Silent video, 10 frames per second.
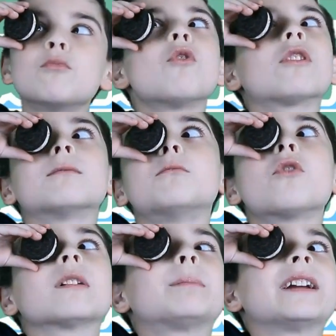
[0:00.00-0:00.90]

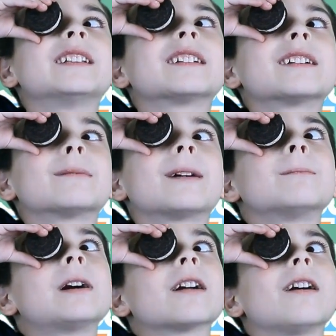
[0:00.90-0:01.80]
more bigger
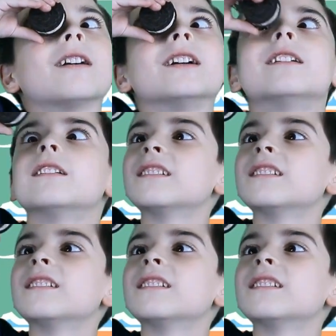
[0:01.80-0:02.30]
than my eye.